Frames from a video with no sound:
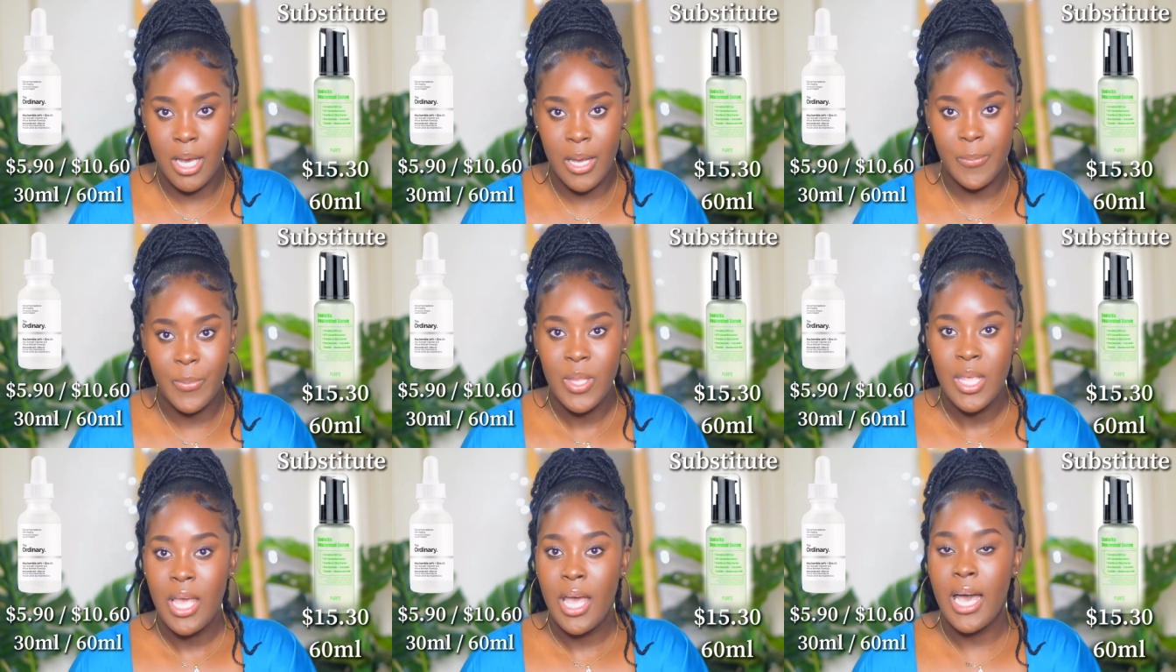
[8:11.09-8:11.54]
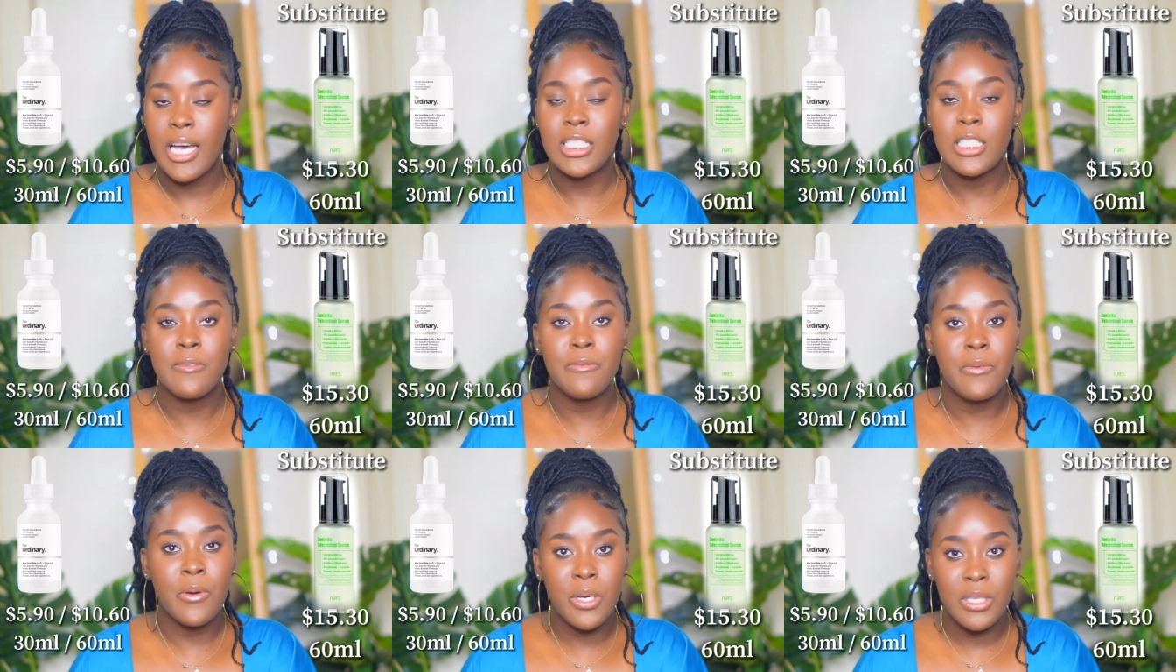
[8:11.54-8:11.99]
It has
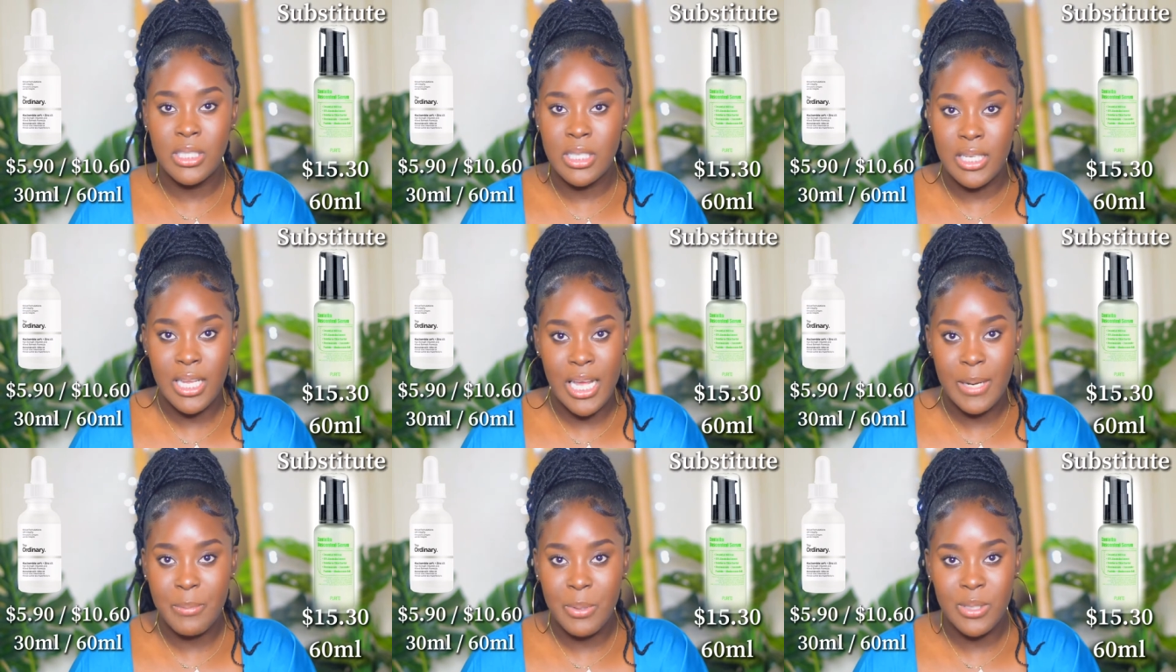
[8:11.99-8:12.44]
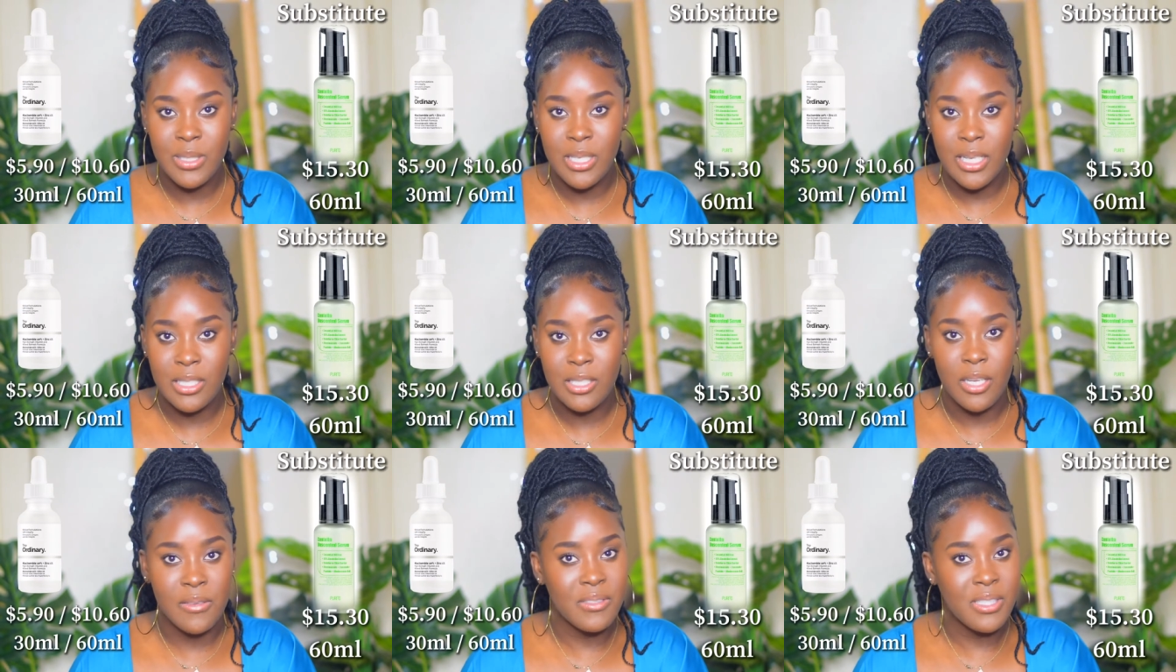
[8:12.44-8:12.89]
49%
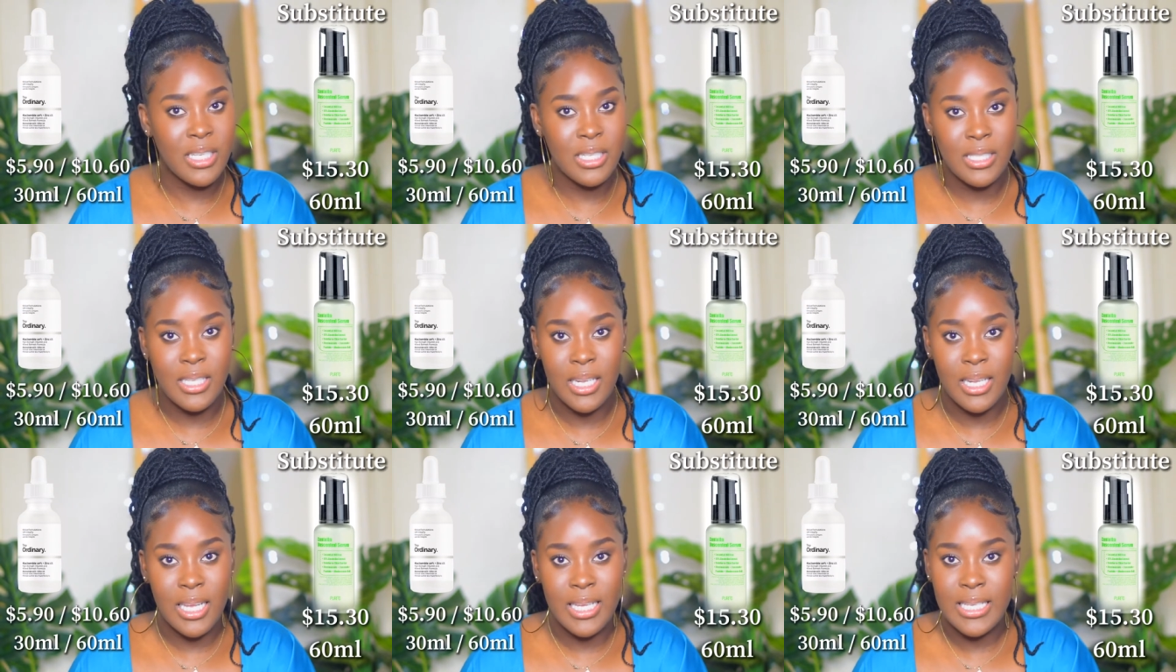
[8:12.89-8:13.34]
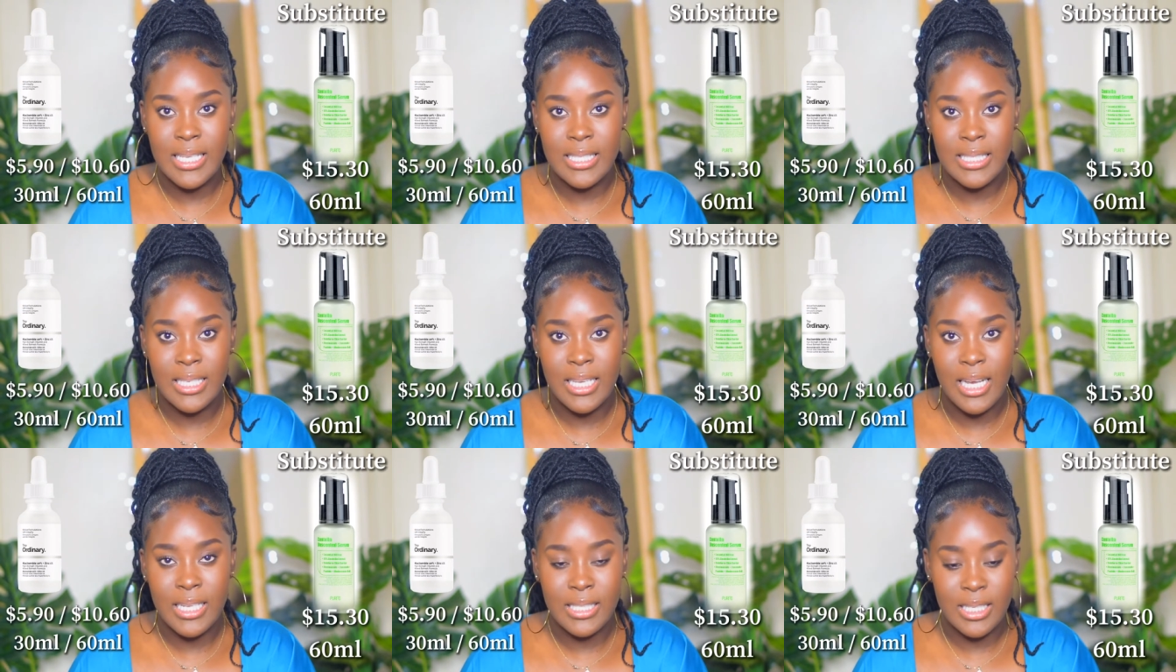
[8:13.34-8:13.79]
of Centella
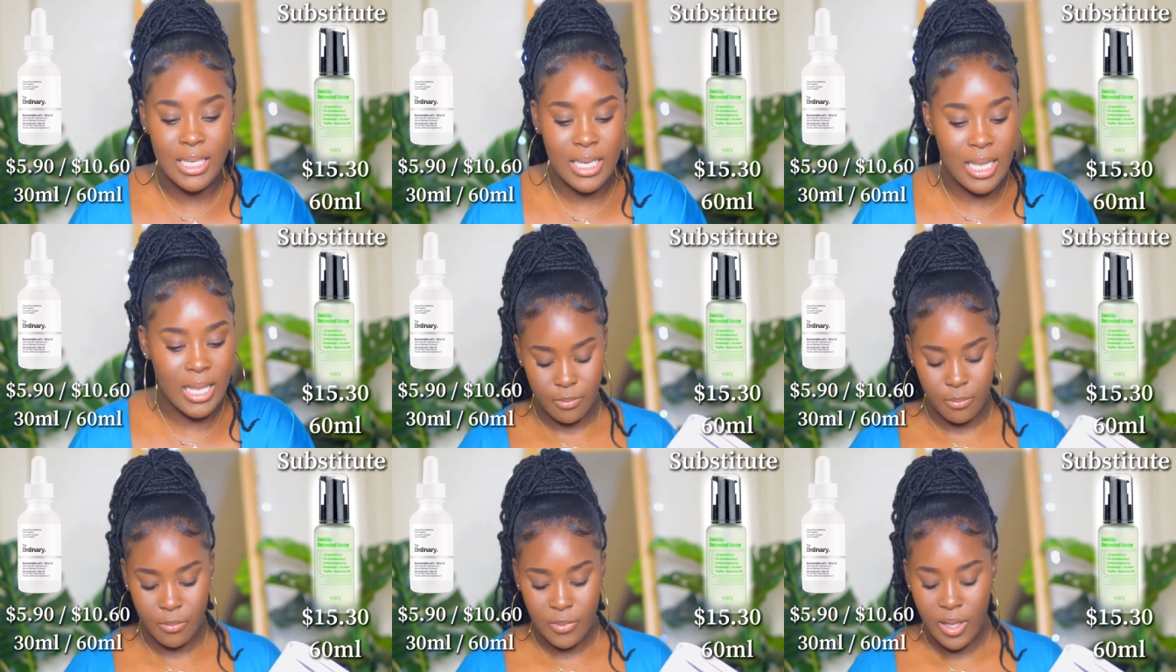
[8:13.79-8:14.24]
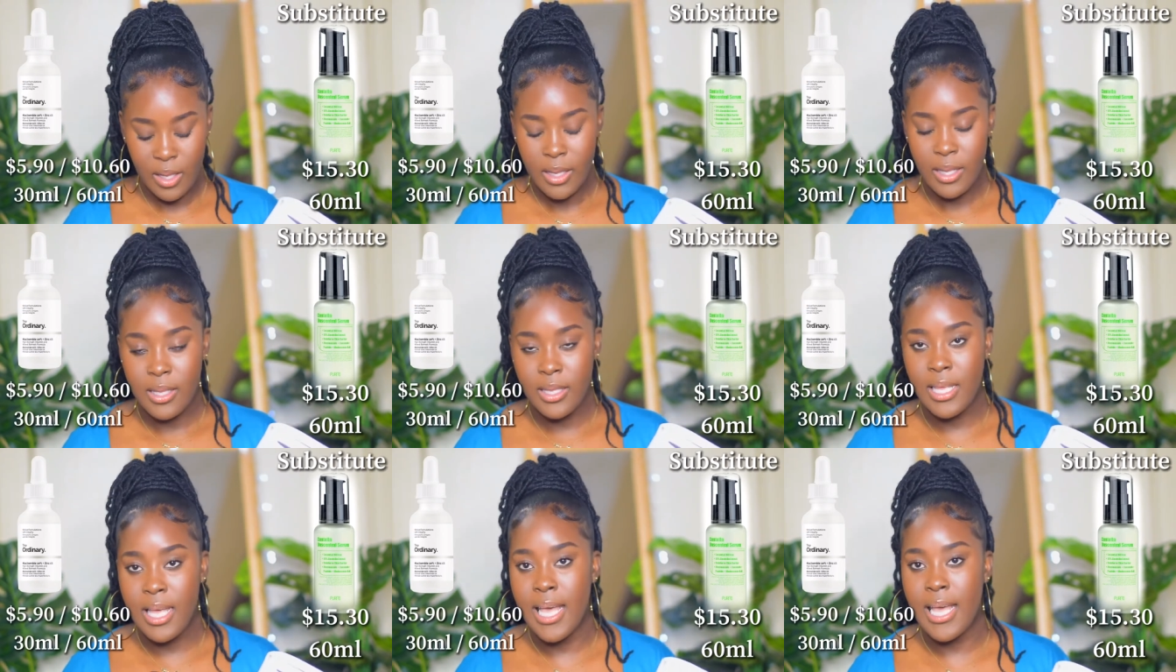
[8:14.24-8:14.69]
asiatica.
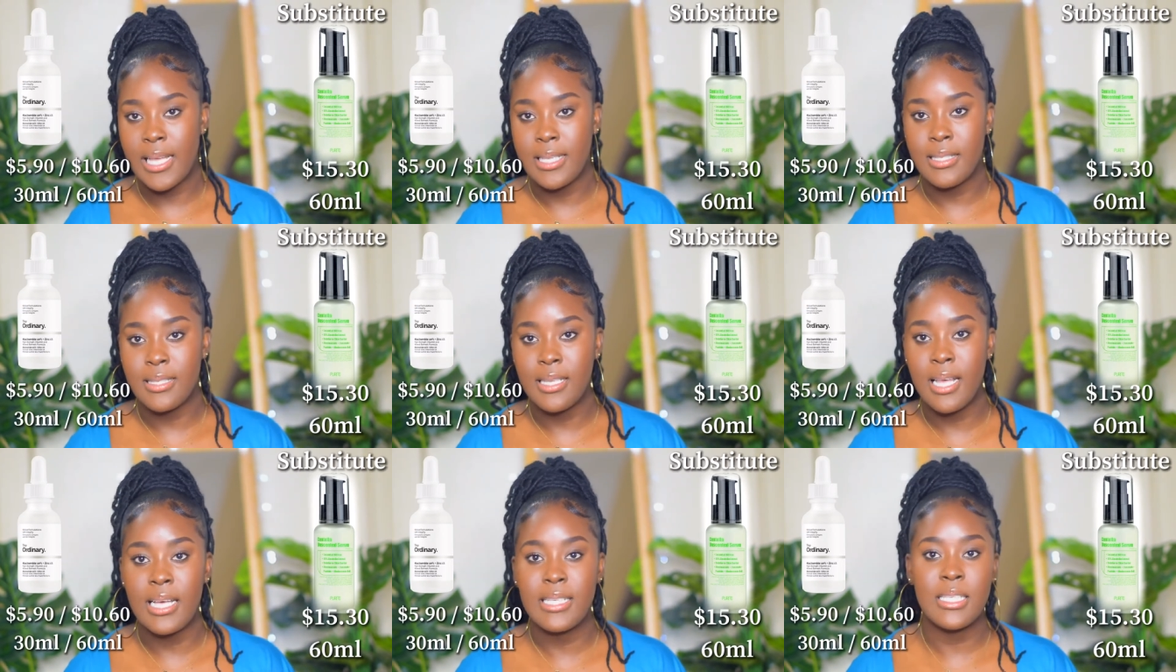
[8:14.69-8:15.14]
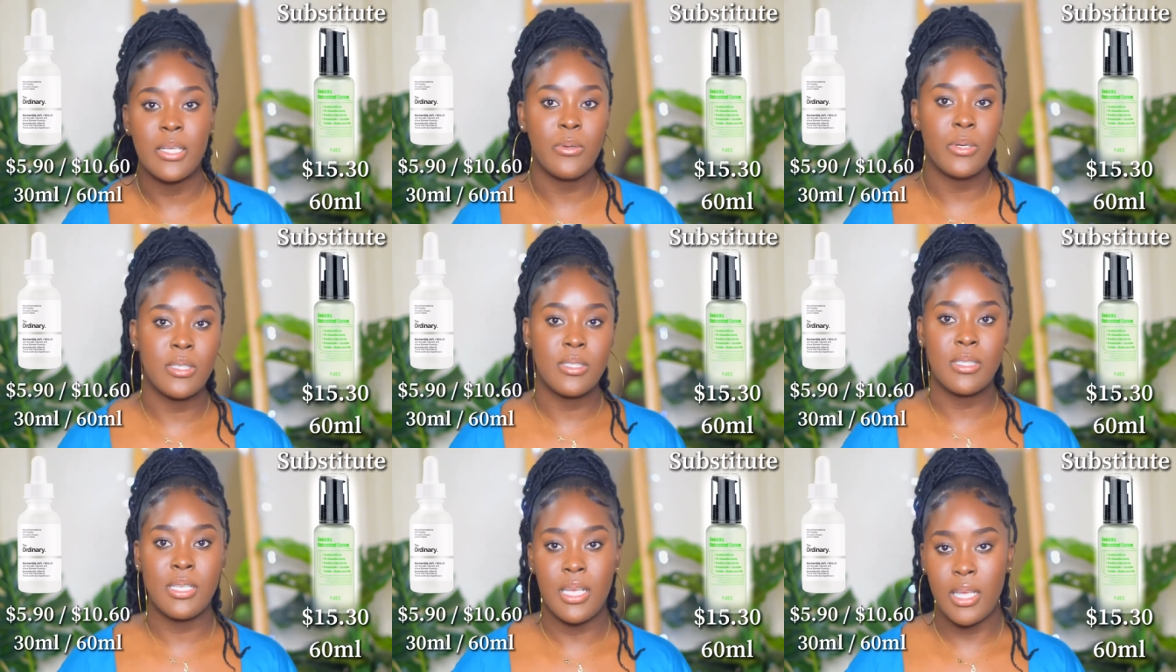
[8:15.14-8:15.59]
Yes, as I
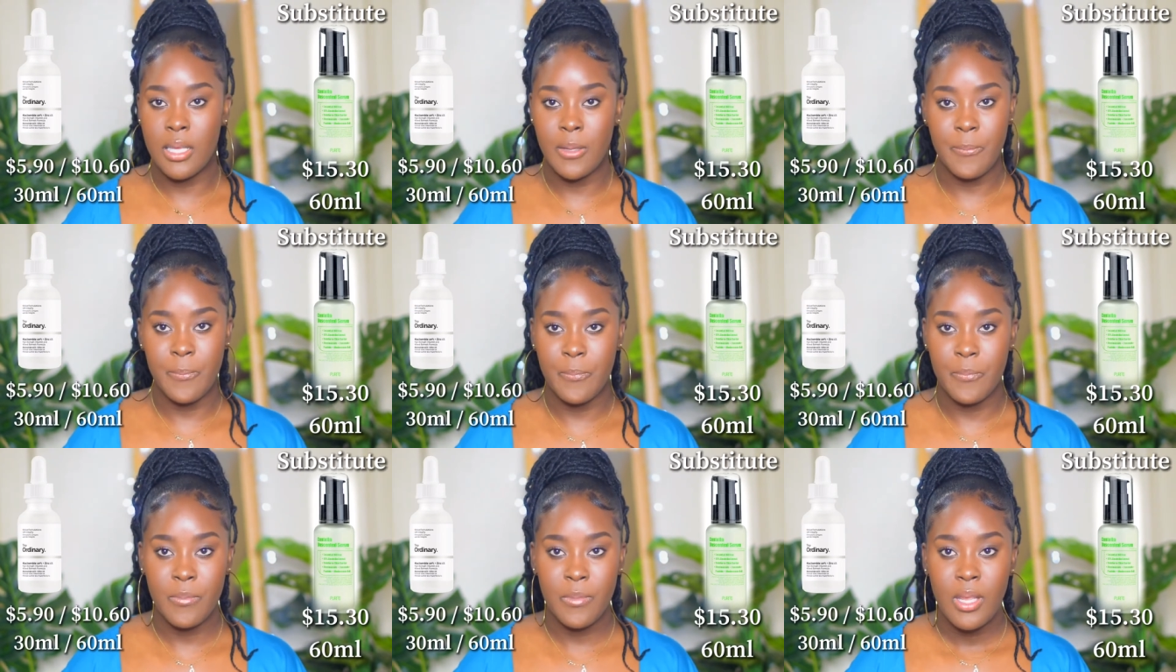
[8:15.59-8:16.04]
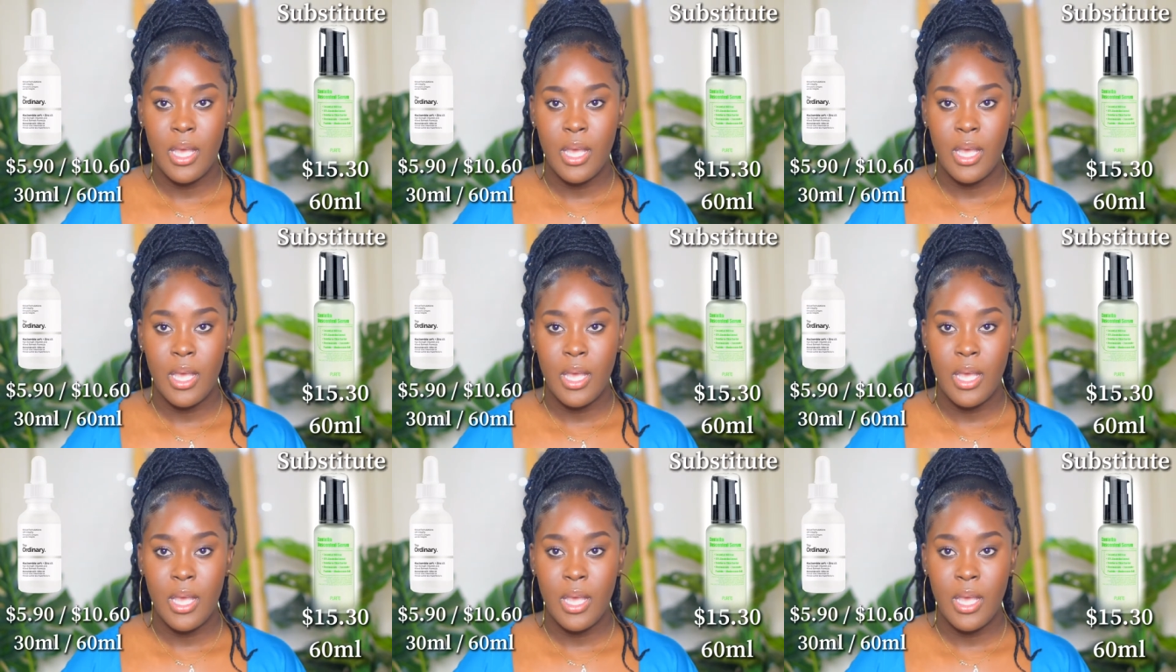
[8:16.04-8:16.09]
was saying,